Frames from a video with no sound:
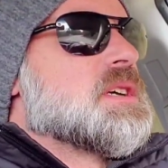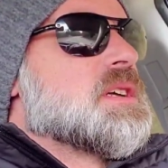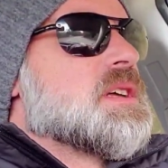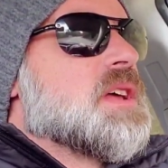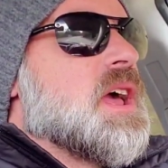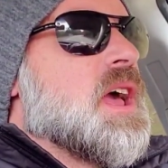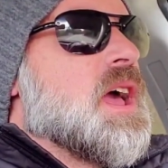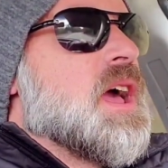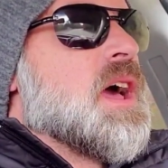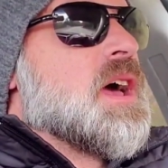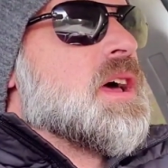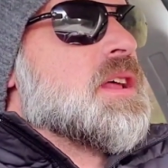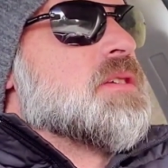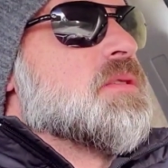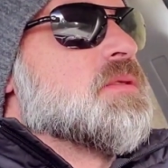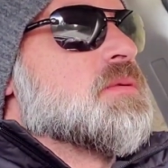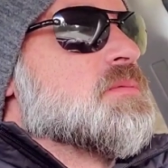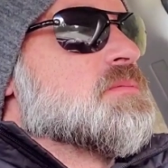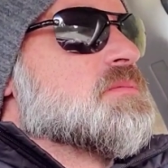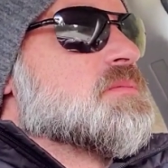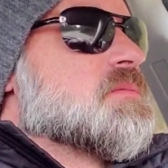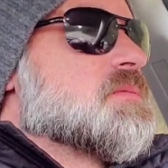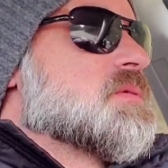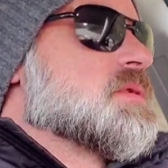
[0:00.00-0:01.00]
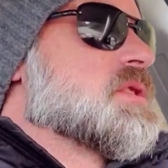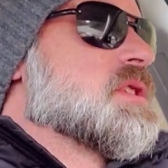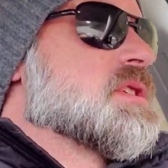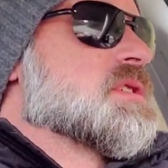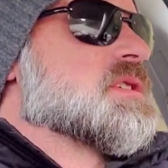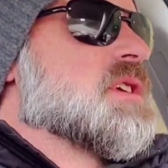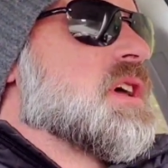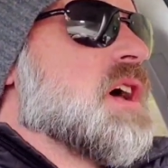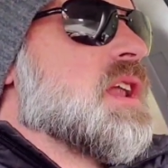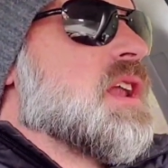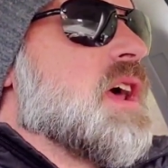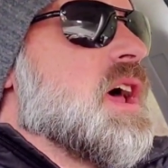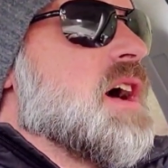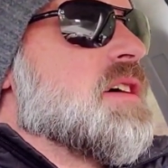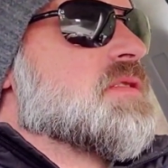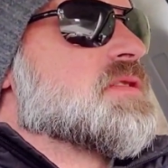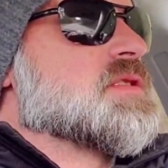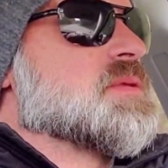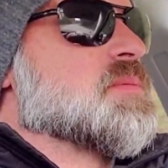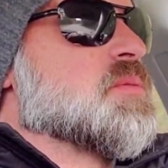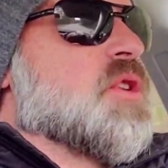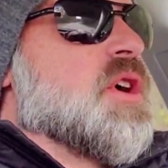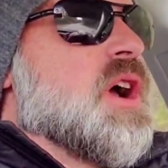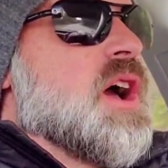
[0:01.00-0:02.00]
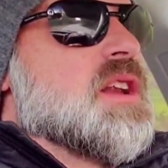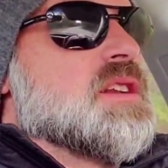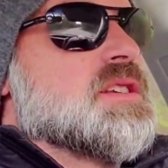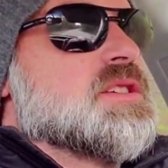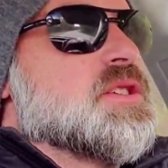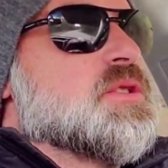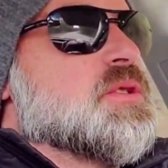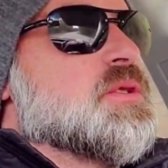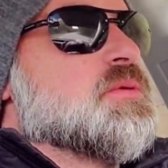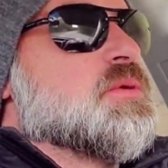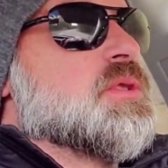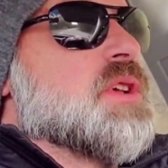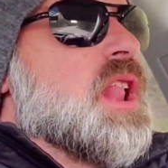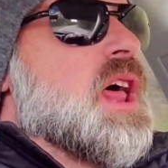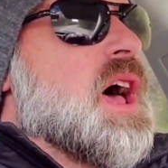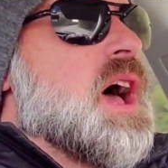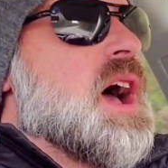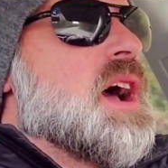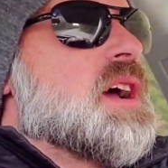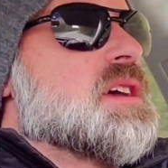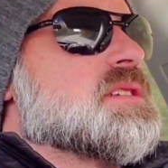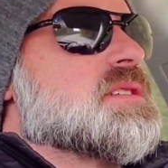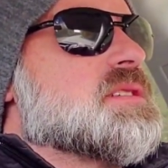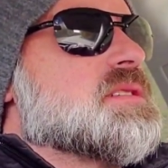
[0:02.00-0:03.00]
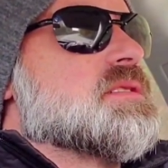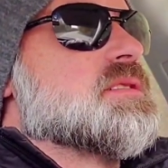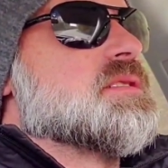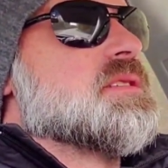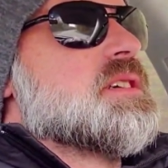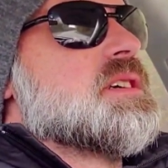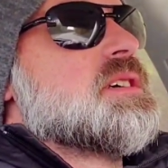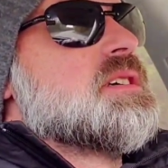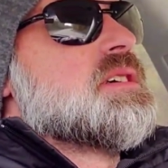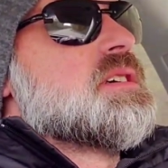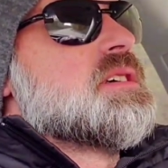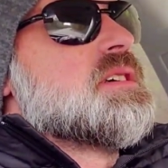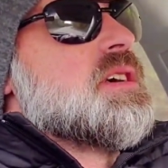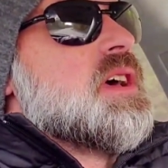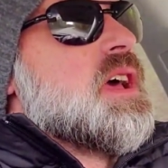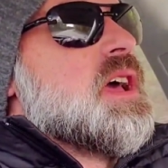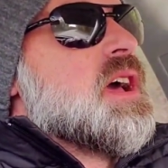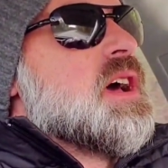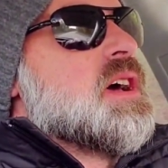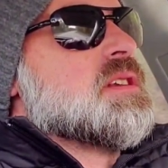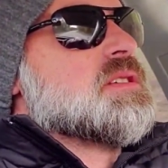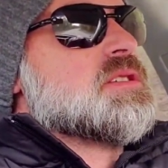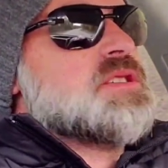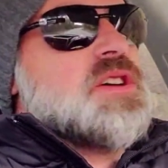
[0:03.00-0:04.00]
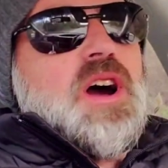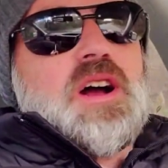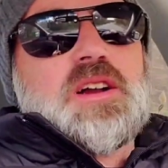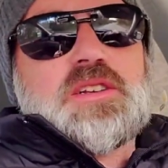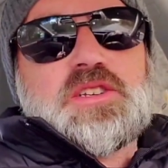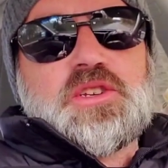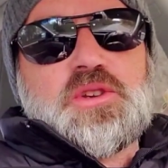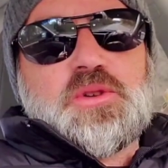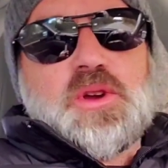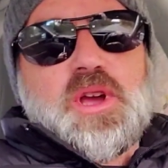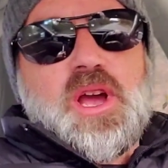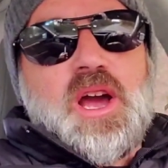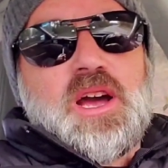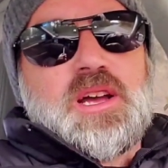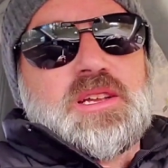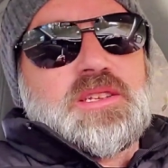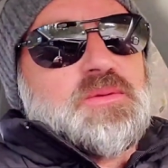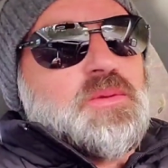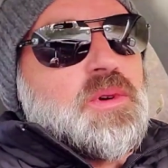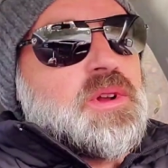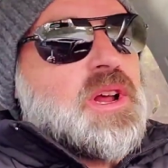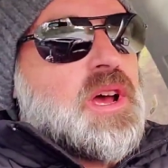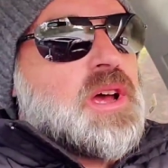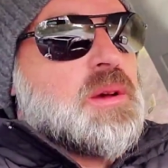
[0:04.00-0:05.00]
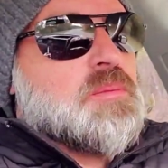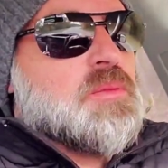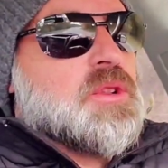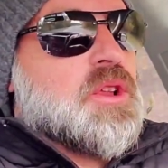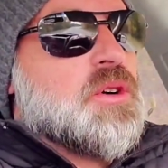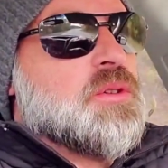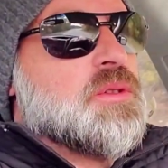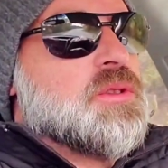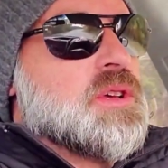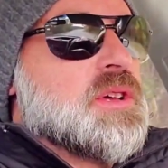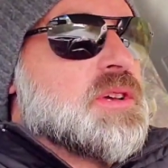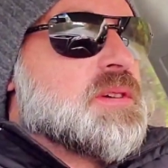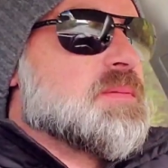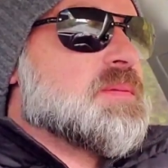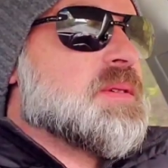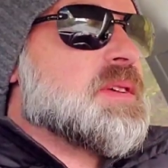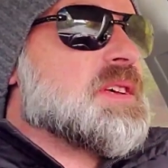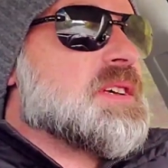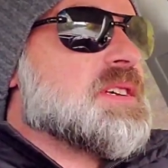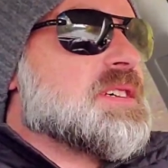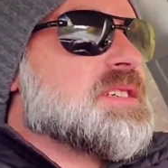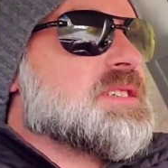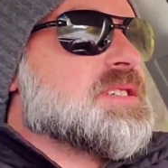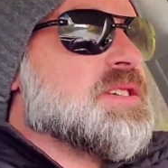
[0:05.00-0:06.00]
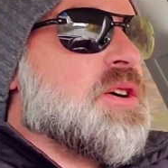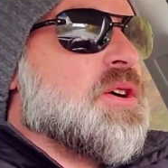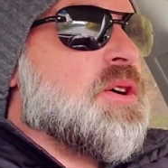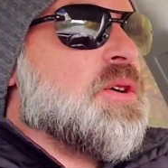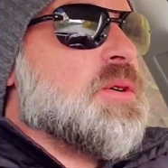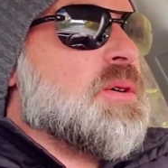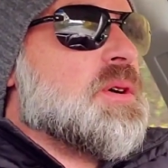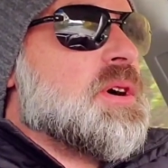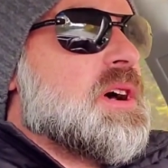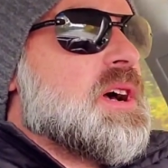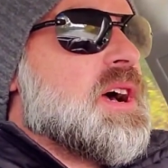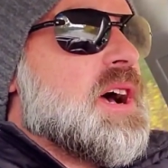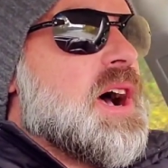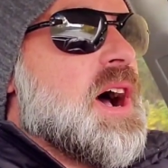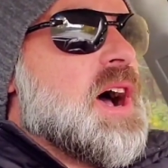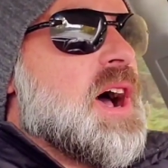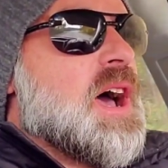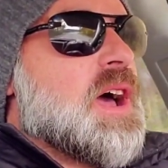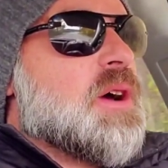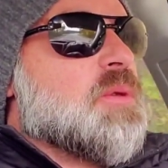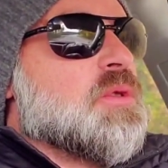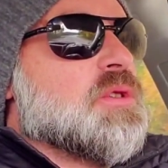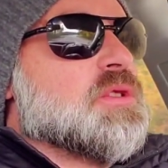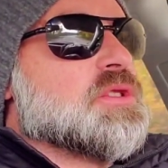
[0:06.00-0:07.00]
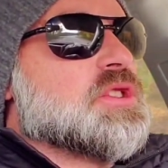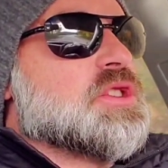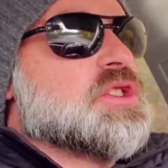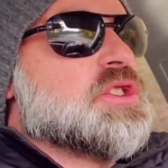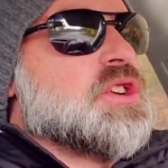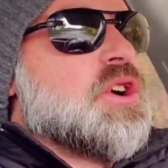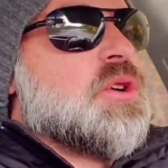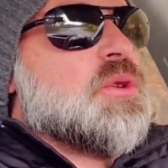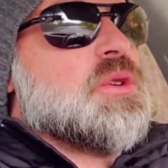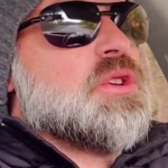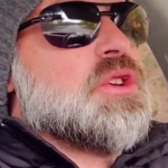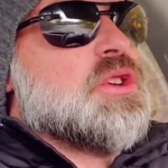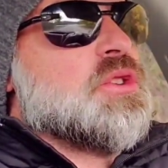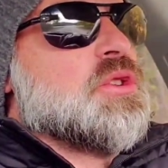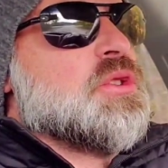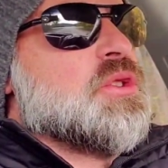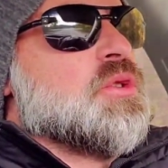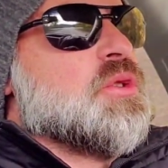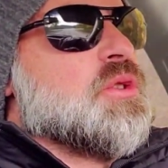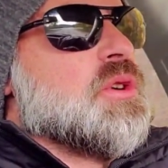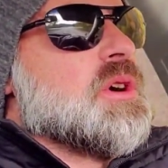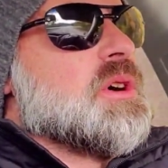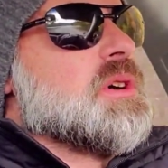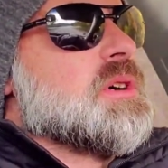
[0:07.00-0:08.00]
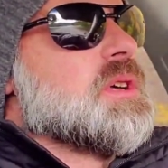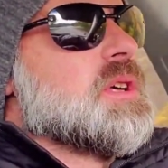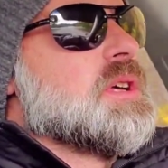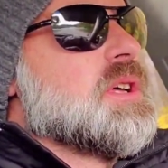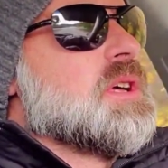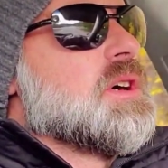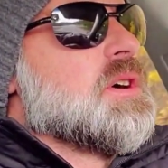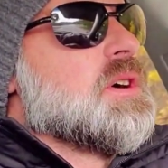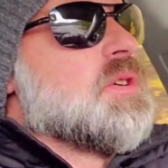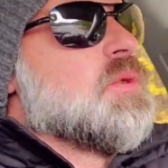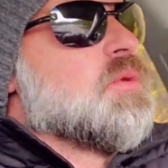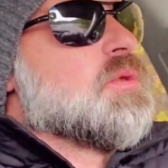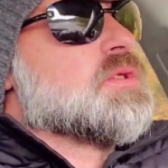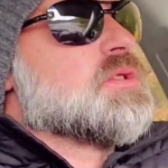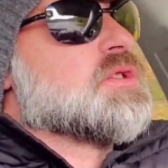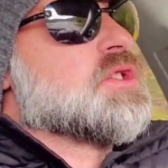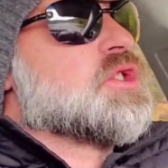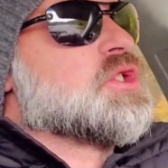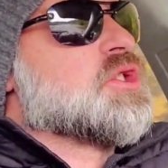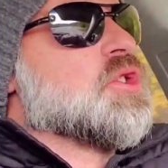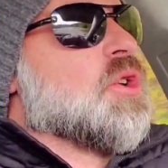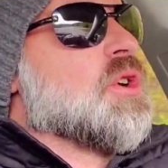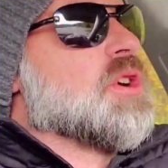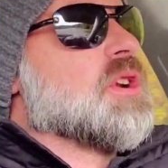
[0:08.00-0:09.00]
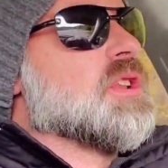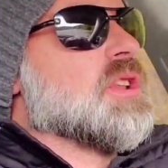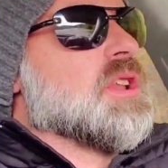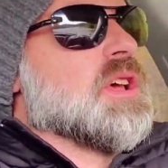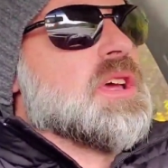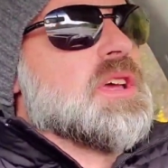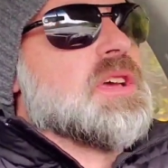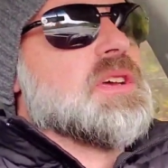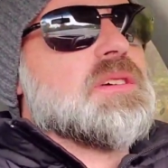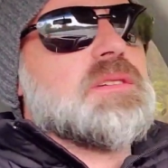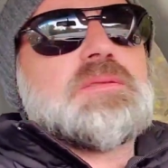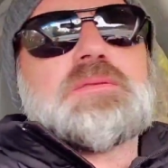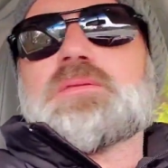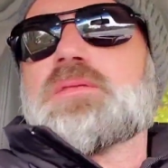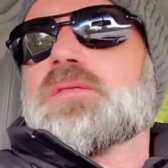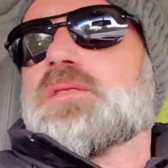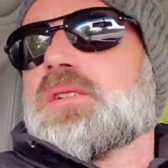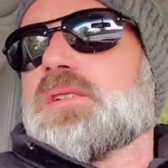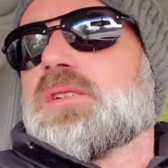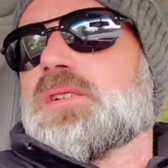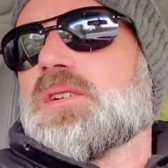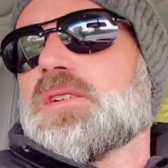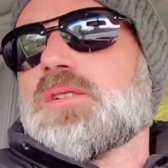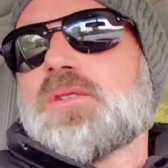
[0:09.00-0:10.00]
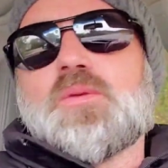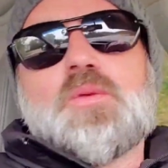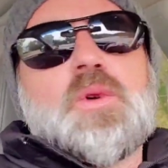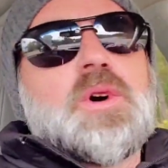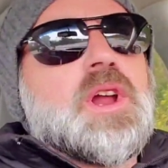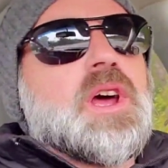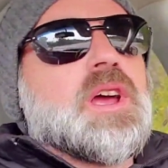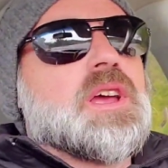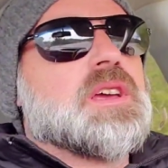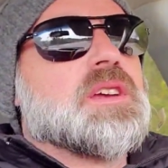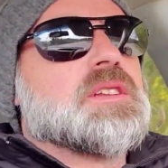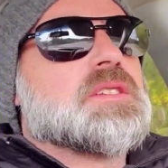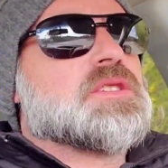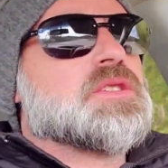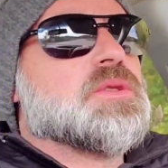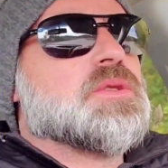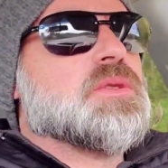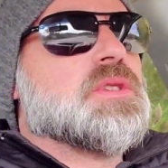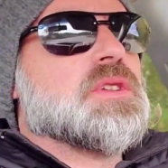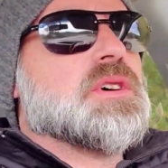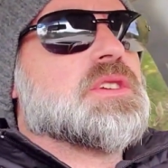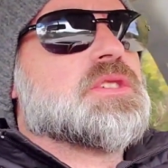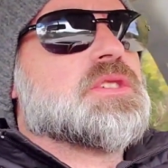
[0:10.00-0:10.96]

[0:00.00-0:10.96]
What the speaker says: and just kind of have some gratitude, relax, and talk to you guys when I'm lonely. So I will show you shortly when I get to the